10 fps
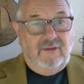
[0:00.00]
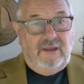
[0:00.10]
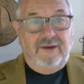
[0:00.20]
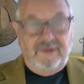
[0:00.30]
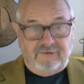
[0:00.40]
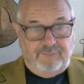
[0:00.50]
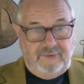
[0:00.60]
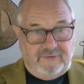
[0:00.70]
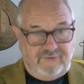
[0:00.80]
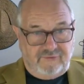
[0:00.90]

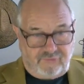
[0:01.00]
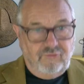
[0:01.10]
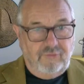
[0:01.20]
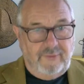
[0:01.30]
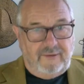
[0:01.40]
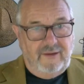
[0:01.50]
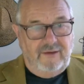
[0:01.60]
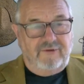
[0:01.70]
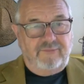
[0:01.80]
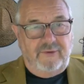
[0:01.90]
unexpected trauma,
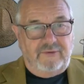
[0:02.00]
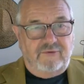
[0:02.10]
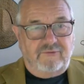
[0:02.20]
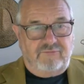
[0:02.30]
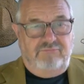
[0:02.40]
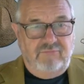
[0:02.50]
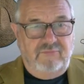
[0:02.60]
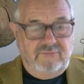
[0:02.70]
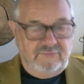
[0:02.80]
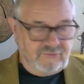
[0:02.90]
unexpected
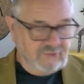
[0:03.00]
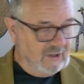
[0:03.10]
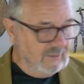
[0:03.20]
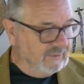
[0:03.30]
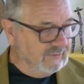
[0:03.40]
drama.